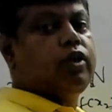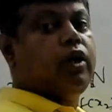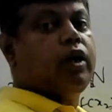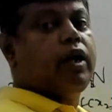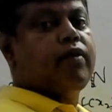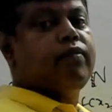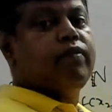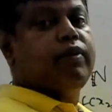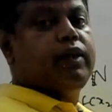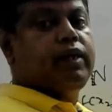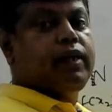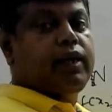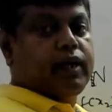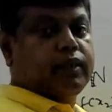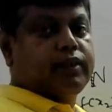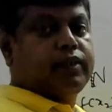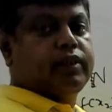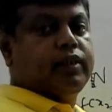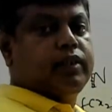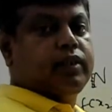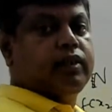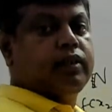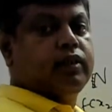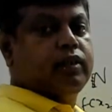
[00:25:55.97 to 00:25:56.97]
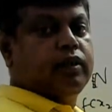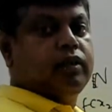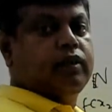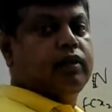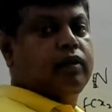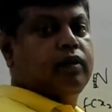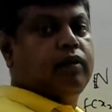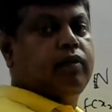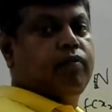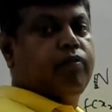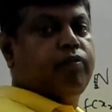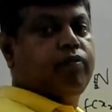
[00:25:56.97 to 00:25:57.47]
any x,
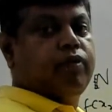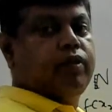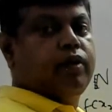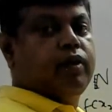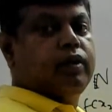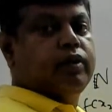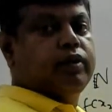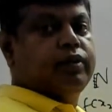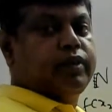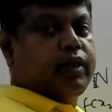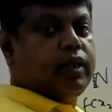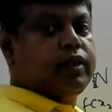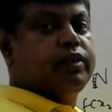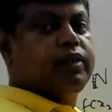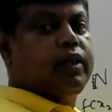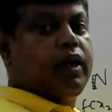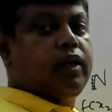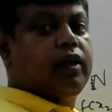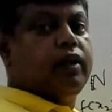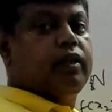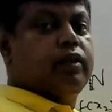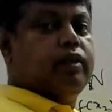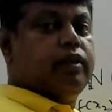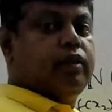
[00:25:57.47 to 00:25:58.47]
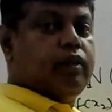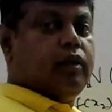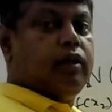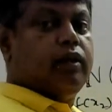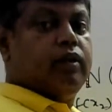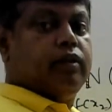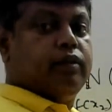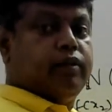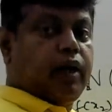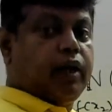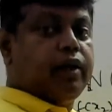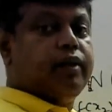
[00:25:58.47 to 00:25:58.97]
such that
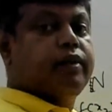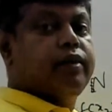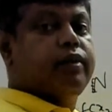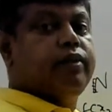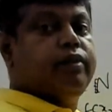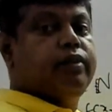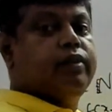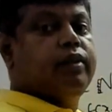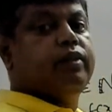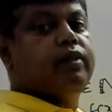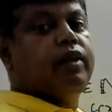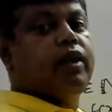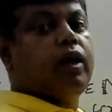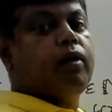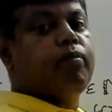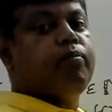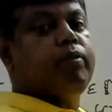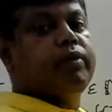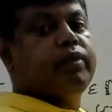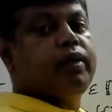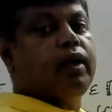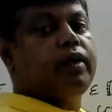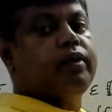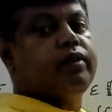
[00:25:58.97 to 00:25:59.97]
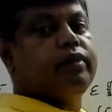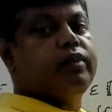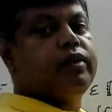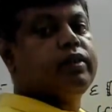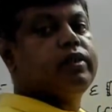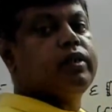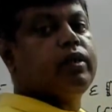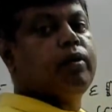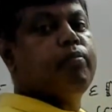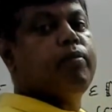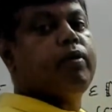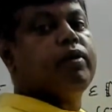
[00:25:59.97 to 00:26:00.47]
the number that this
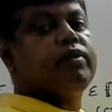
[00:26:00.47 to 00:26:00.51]
number is